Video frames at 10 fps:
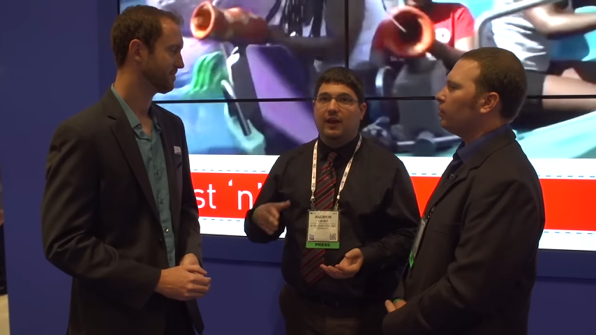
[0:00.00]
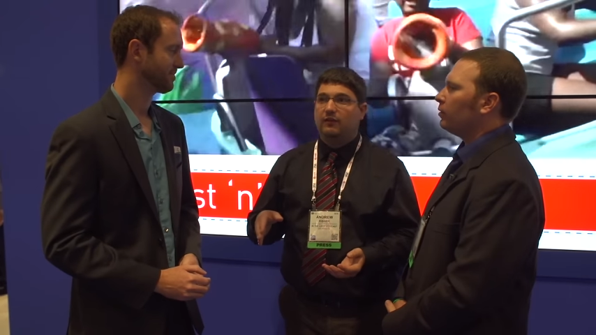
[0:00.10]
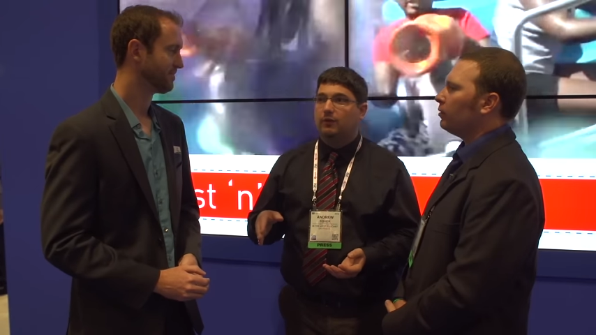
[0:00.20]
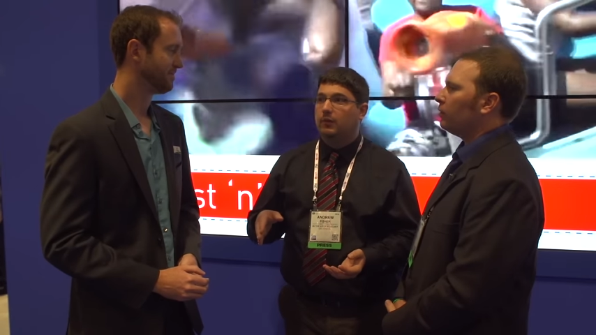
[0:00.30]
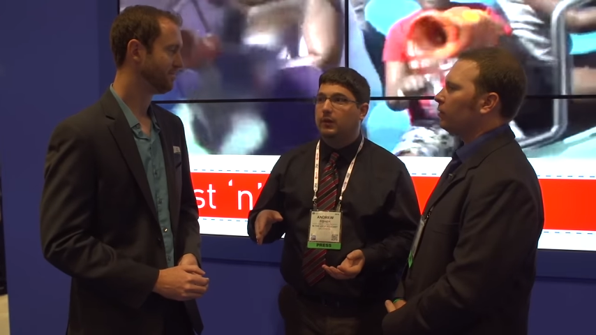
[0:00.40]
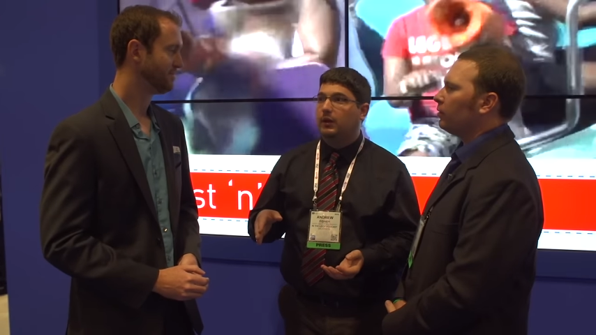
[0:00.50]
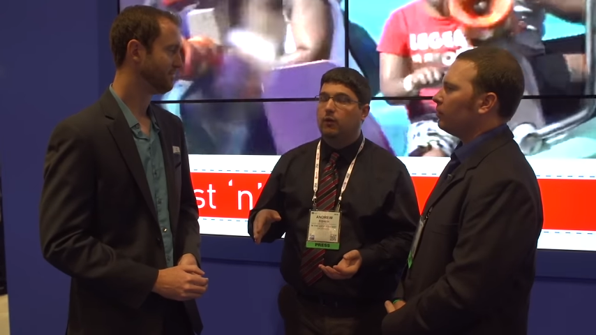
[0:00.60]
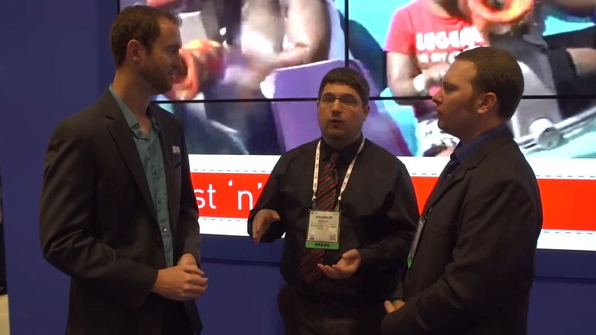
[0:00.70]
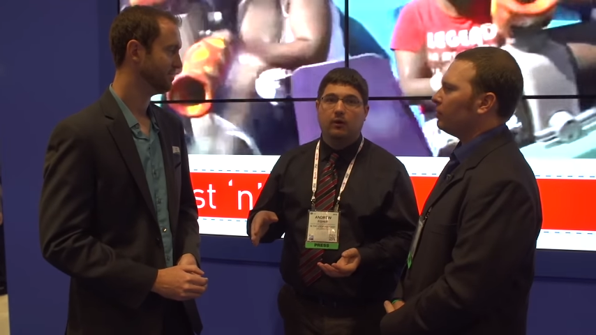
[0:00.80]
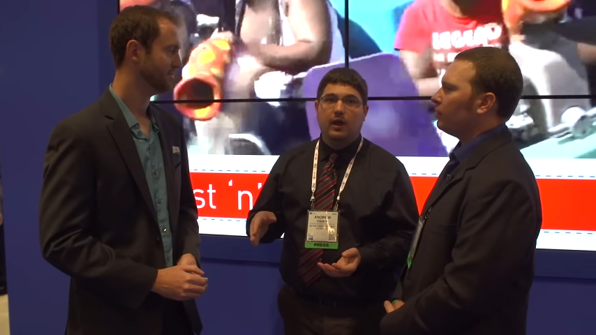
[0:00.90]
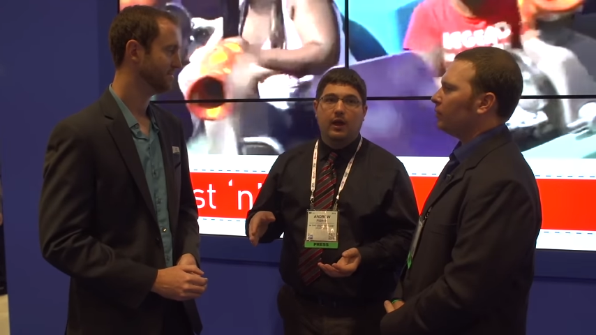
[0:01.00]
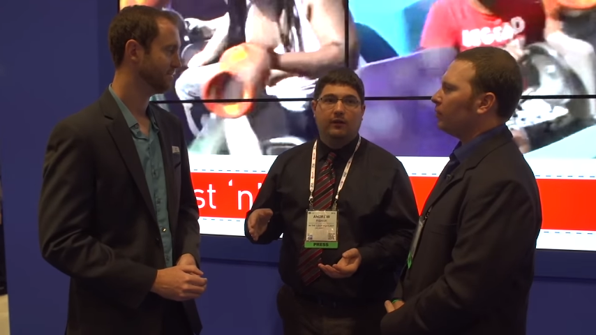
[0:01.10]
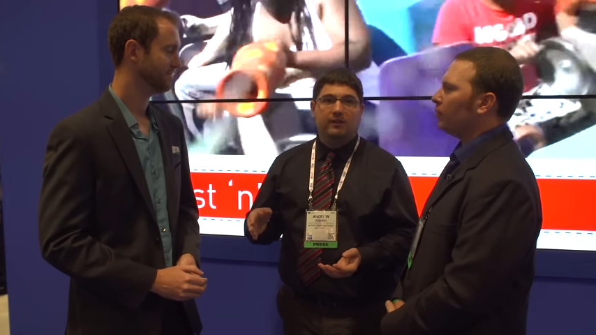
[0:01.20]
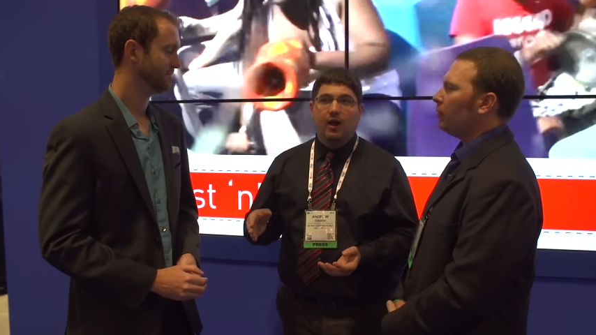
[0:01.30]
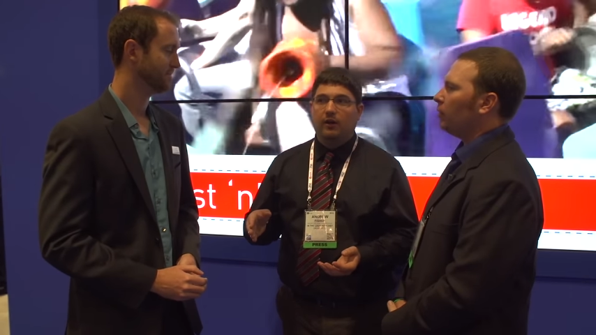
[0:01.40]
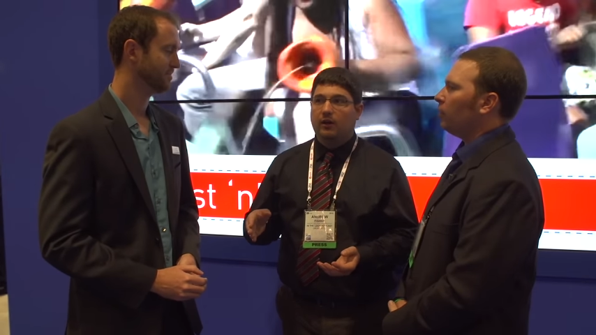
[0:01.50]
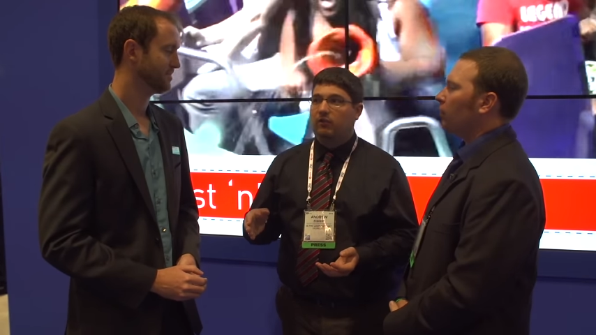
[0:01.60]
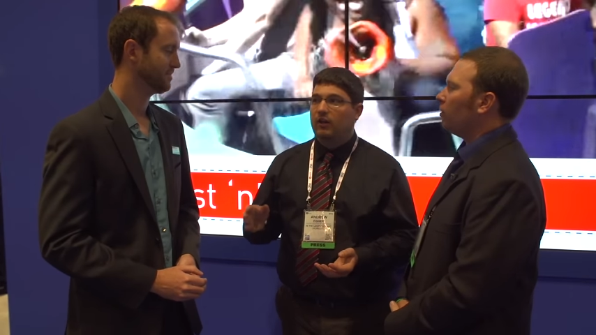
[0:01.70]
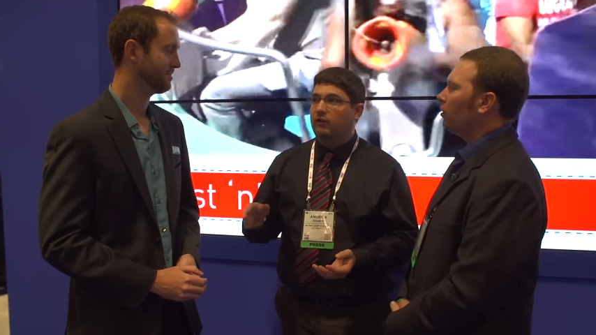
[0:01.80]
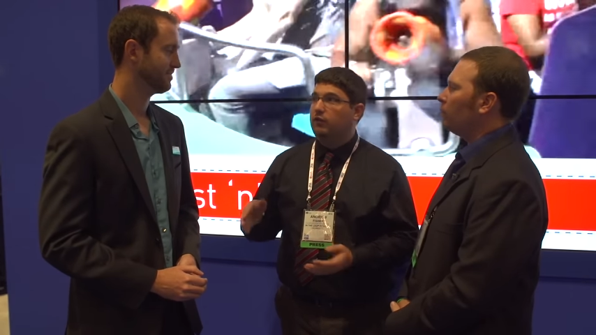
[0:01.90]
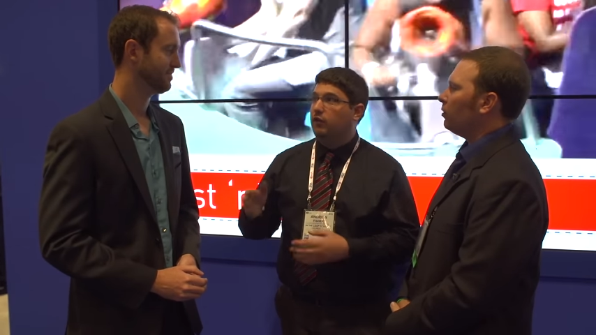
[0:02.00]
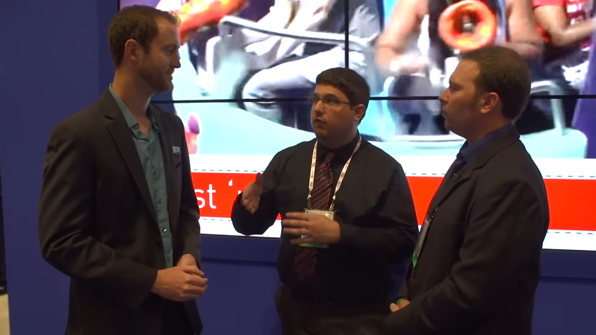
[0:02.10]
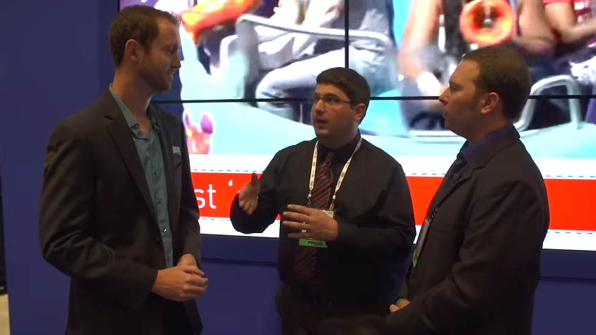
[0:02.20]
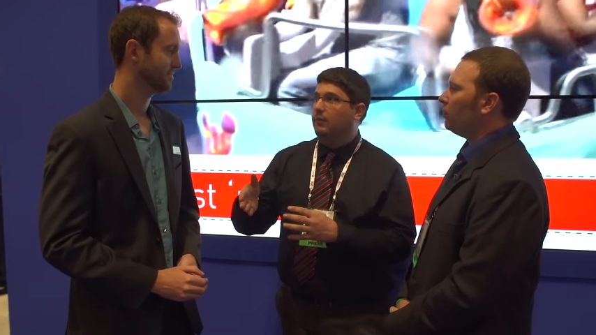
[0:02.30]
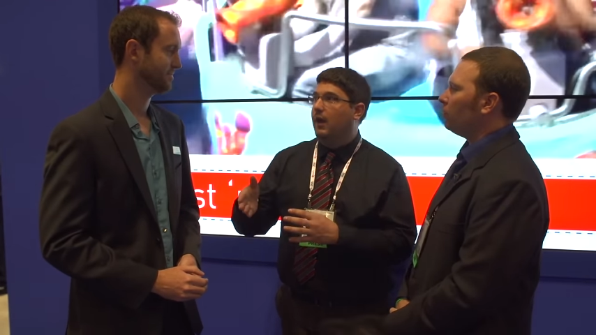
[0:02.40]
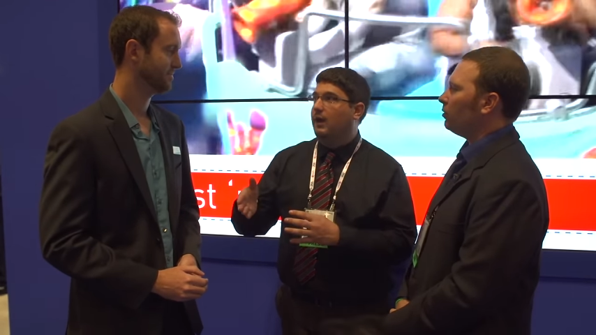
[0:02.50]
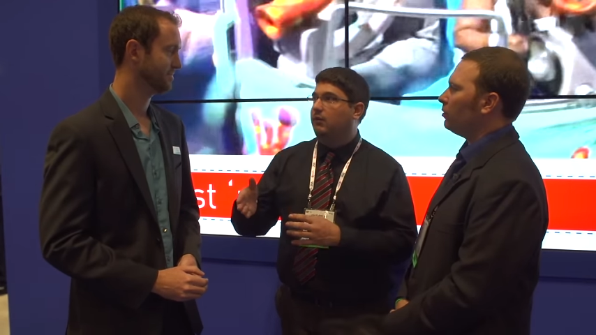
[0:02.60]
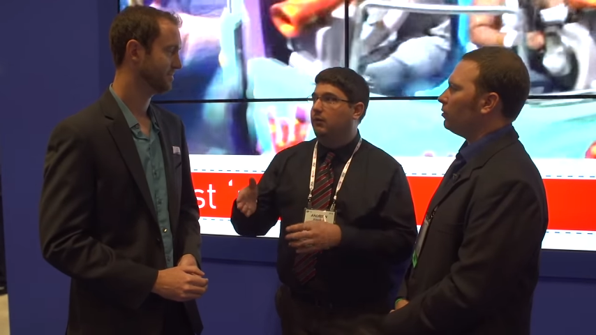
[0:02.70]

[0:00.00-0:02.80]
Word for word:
Speaker 1: that's going to really cool. It's now going to change the train ride